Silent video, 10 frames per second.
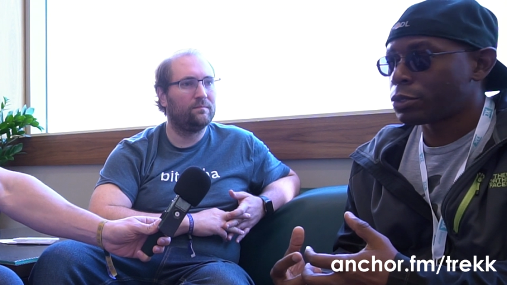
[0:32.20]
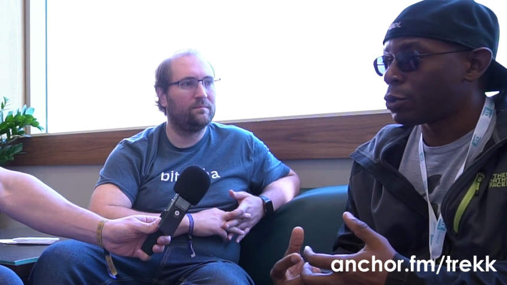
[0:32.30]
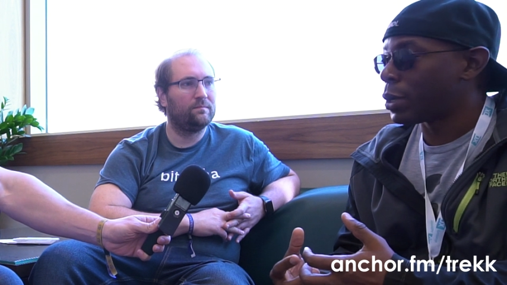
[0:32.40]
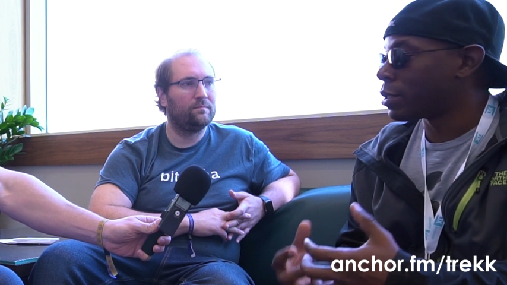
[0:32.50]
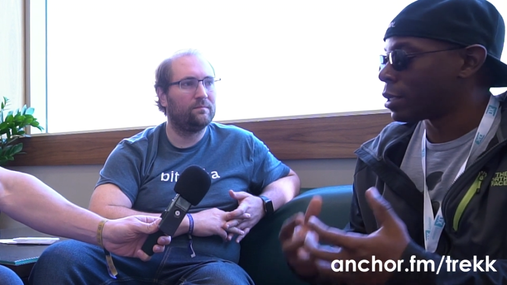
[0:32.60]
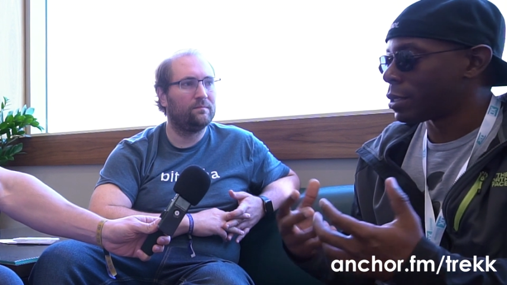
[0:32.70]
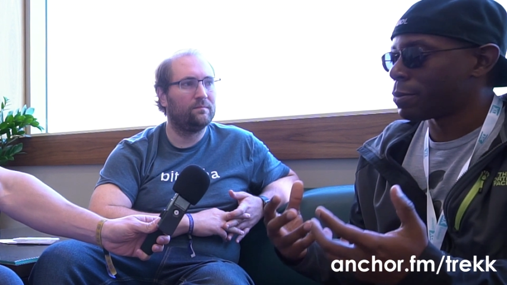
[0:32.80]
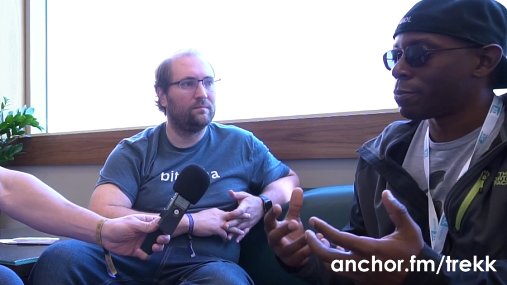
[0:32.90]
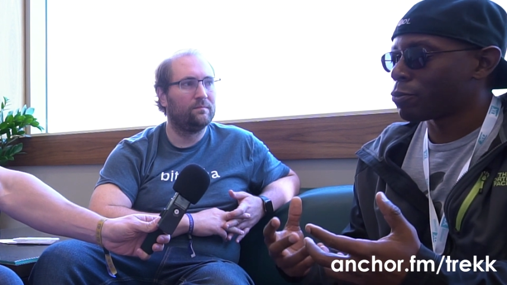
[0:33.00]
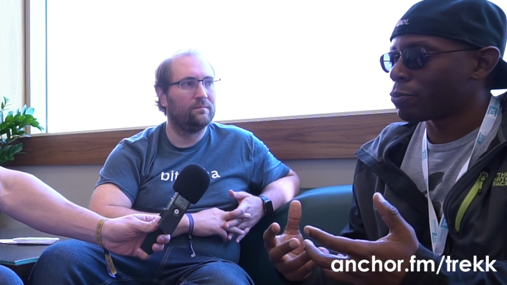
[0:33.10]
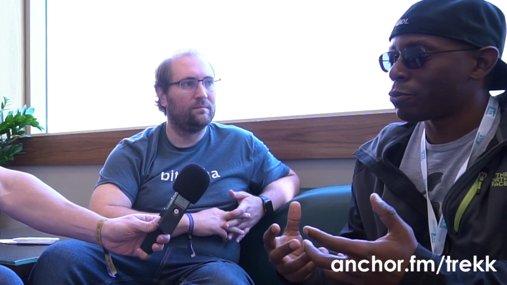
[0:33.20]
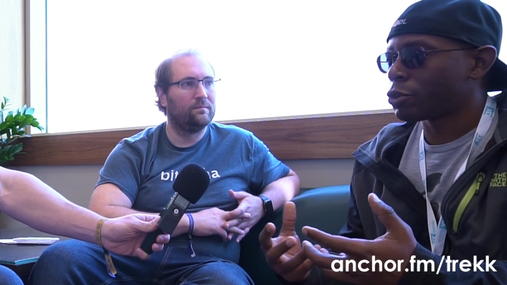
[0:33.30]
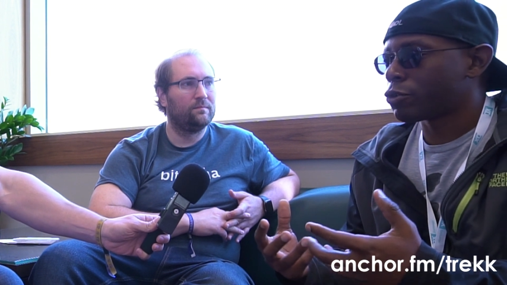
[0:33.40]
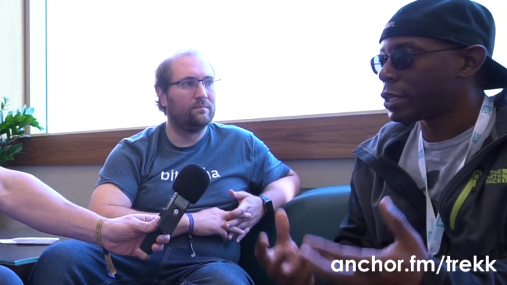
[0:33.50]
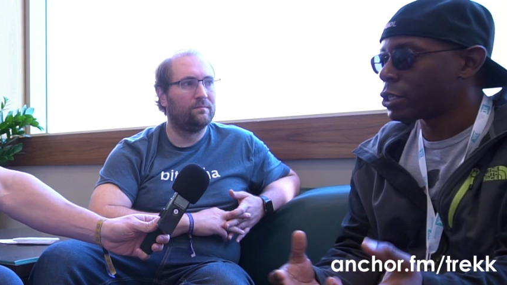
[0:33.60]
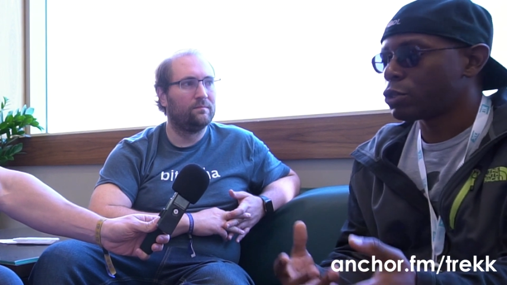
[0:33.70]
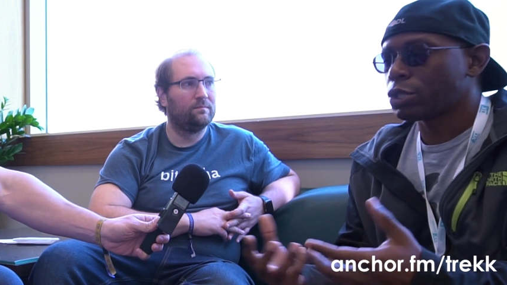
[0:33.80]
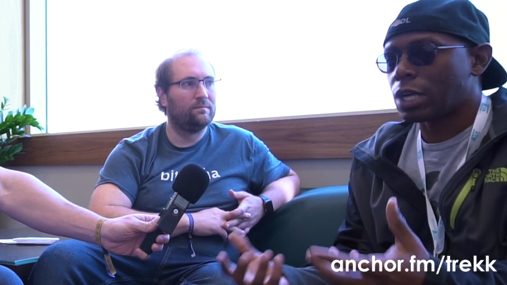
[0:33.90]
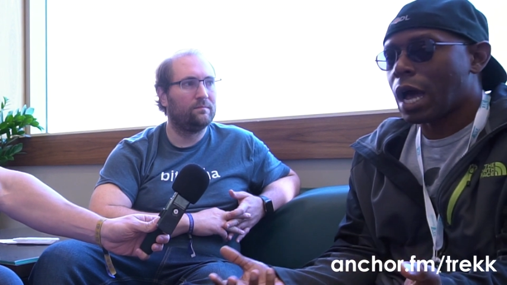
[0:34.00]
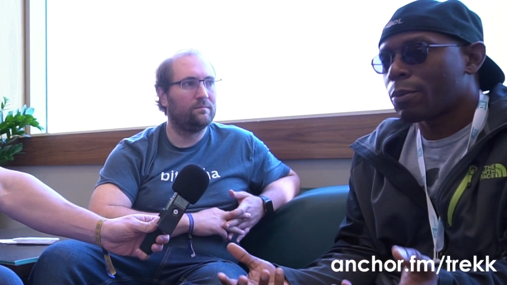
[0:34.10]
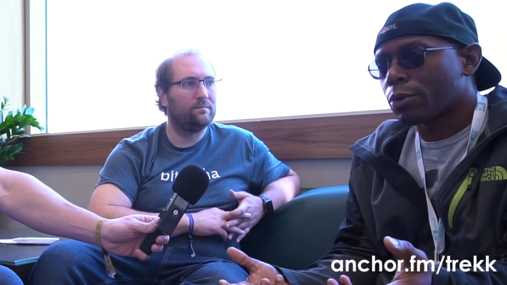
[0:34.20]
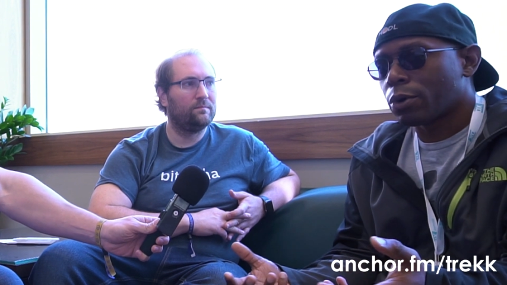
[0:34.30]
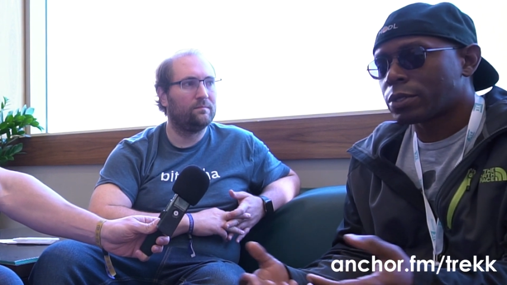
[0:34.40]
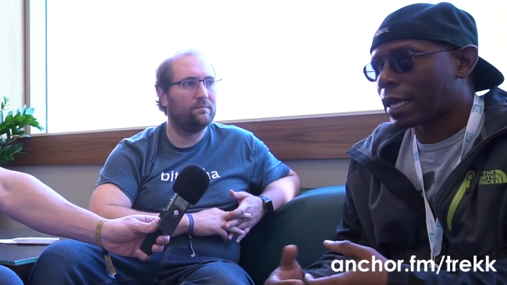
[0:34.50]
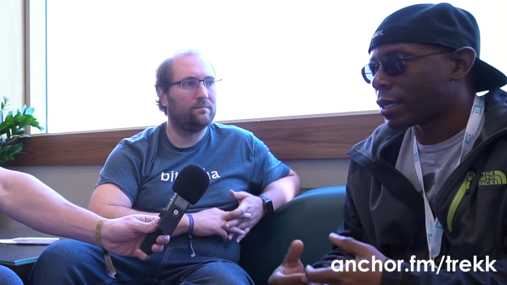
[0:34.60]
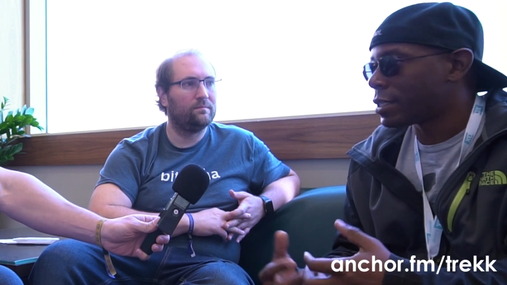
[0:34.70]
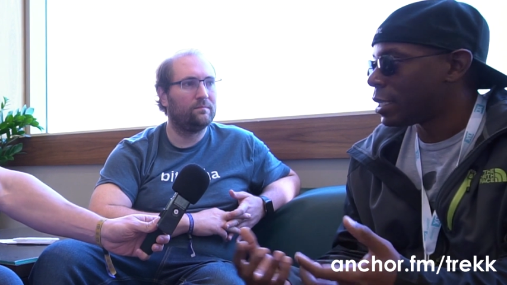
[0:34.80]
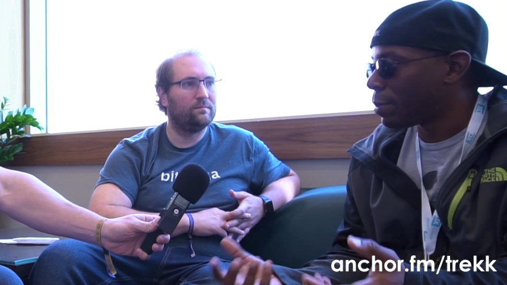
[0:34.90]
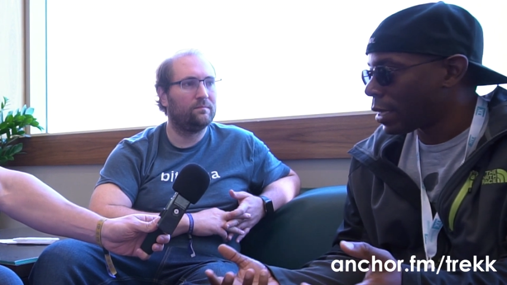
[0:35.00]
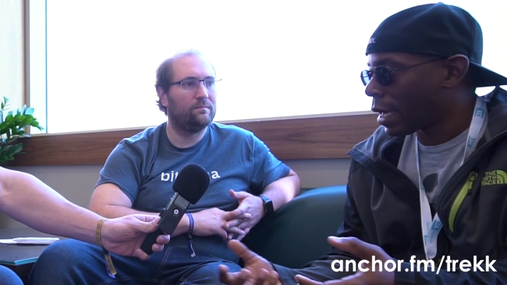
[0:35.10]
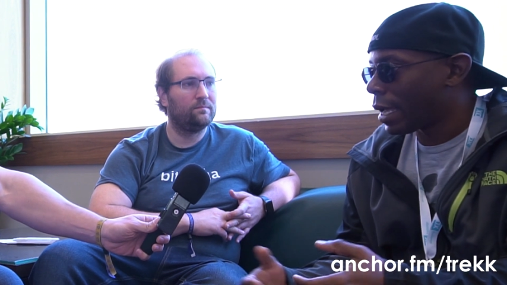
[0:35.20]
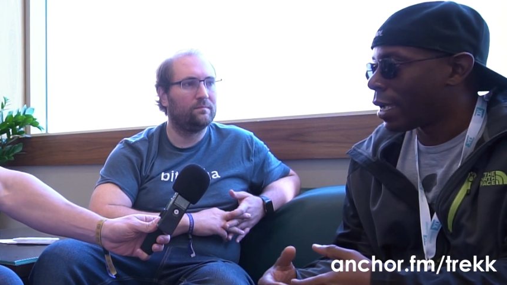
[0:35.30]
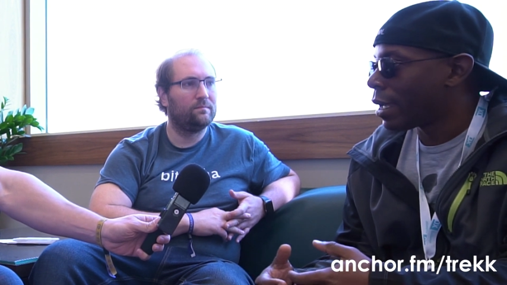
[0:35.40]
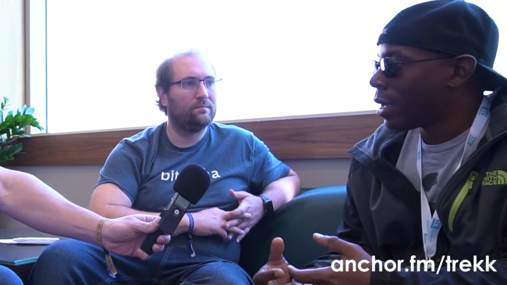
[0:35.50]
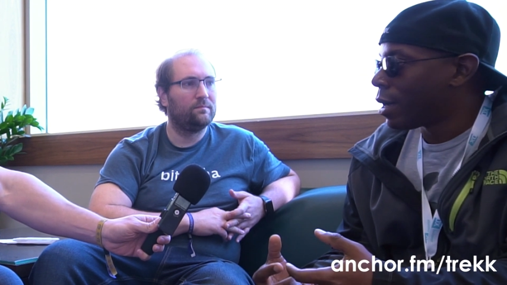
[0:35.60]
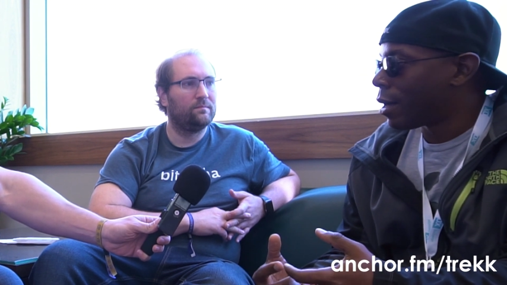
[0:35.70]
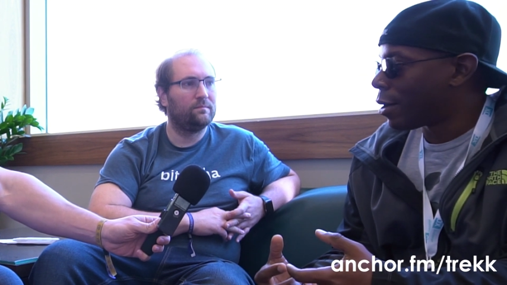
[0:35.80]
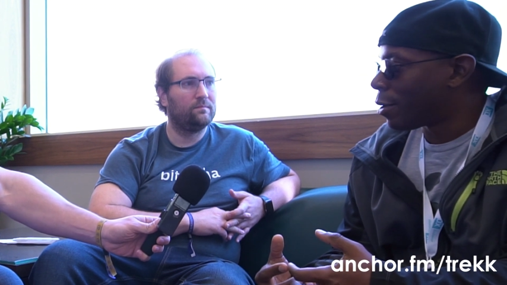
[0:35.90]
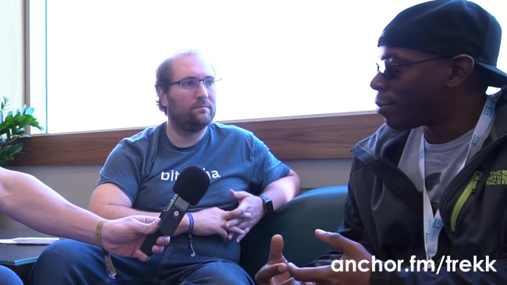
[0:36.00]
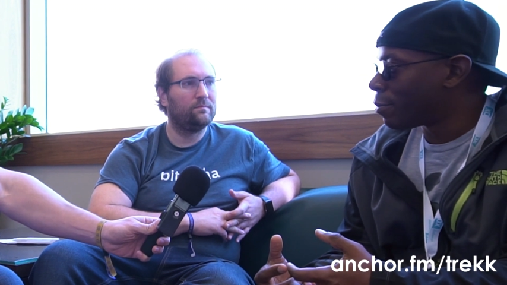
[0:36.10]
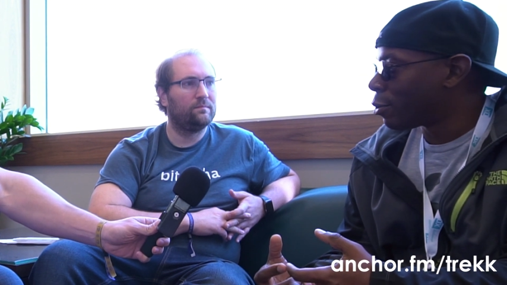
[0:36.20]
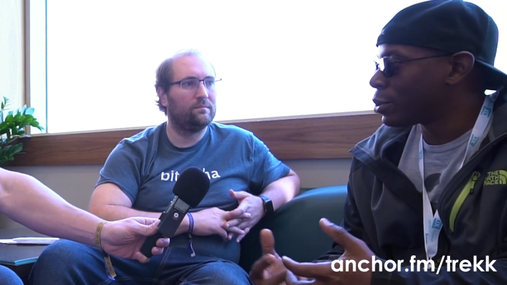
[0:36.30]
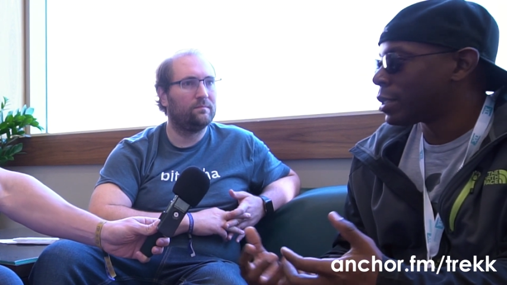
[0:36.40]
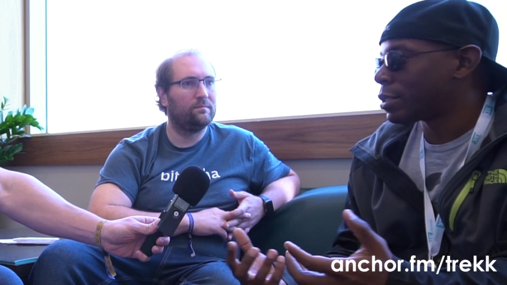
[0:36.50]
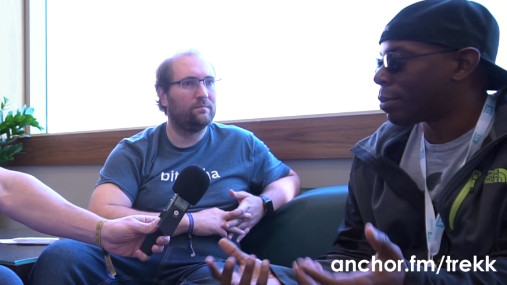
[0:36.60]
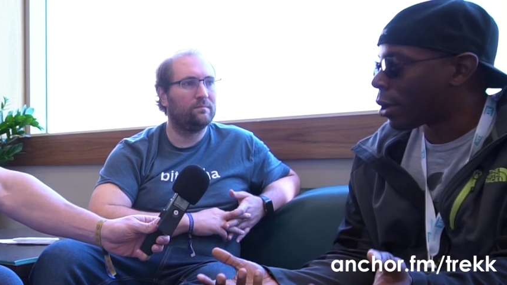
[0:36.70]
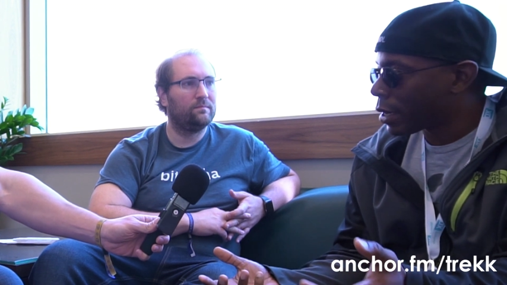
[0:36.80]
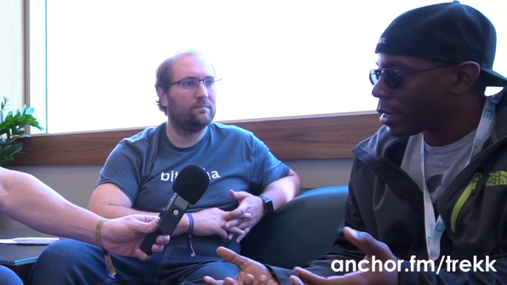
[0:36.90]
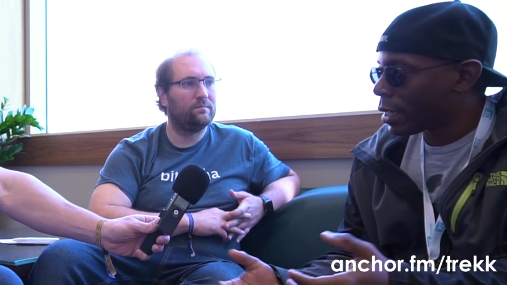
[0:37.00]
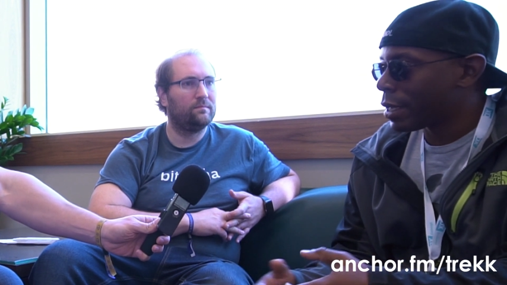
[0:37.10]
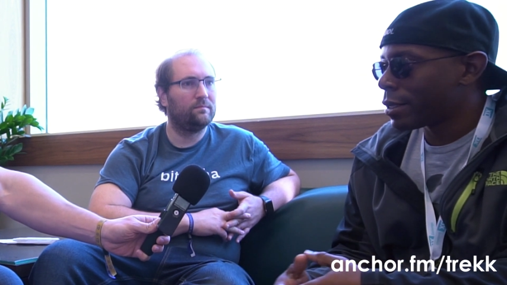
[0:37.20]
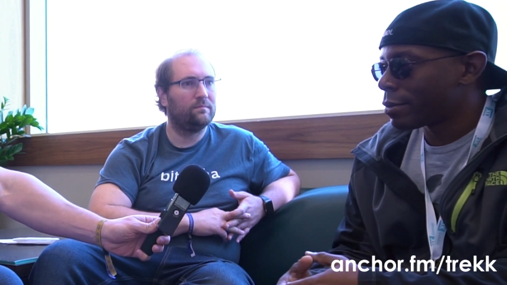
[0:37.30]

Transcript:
Speaker 1: doing the traditional job roles like a C P A, um, who's into marketing.